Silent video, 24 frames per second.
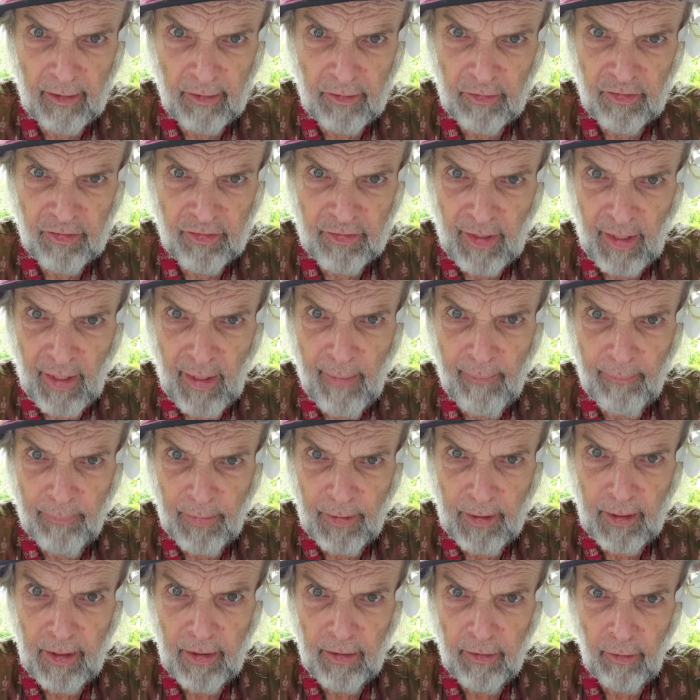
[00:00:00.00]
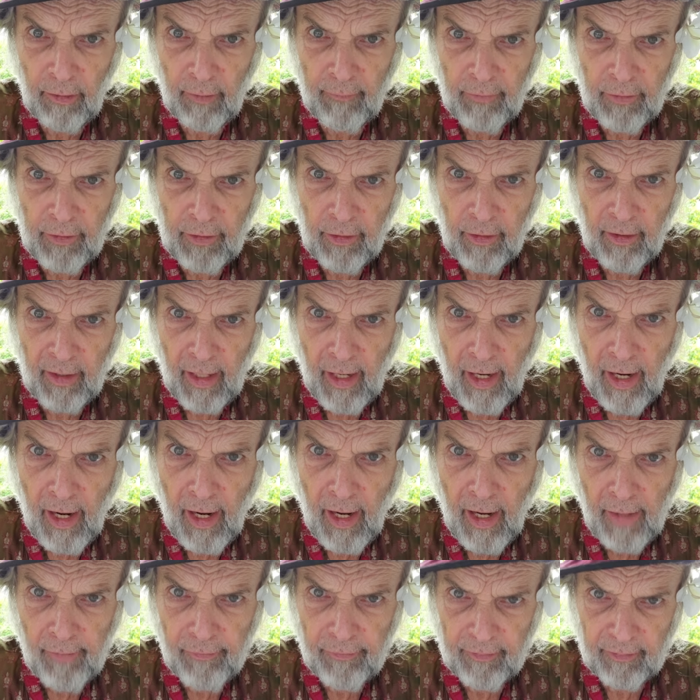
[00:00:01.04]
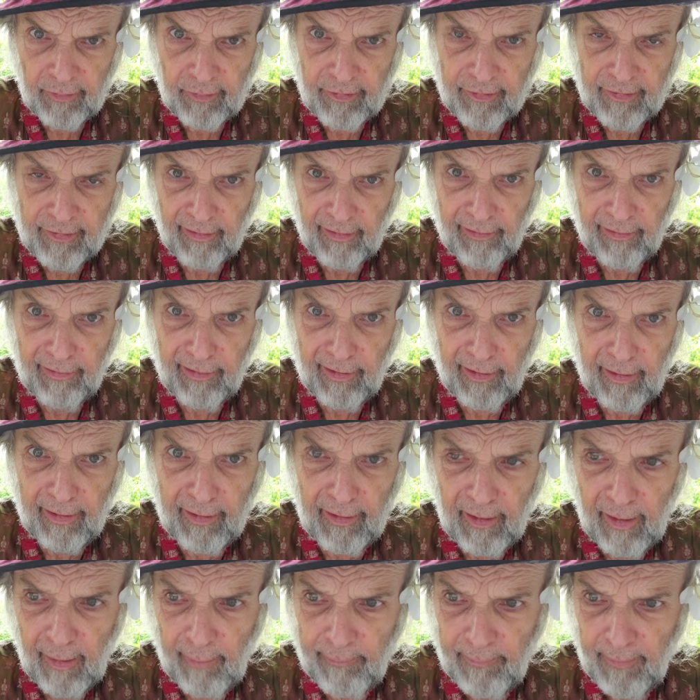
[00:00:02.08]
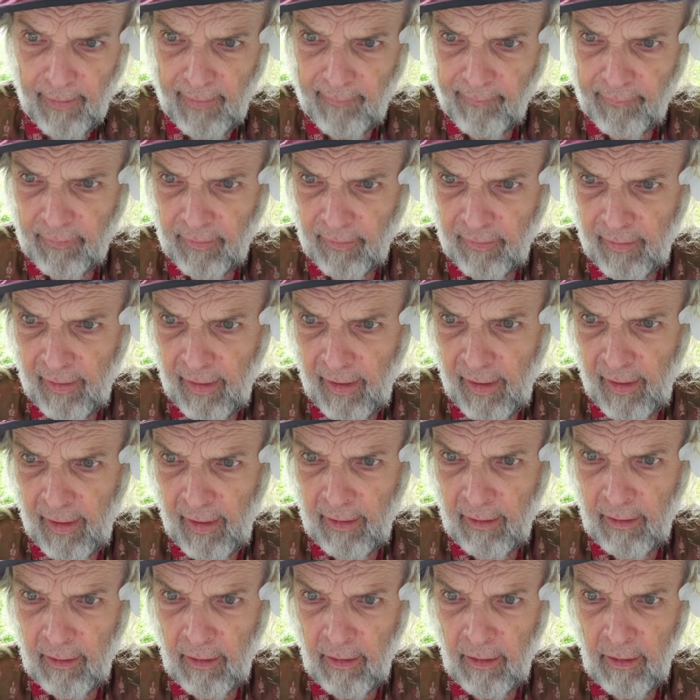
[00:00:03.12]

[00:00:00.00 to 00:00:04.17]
stampede over your ass and still get up after that.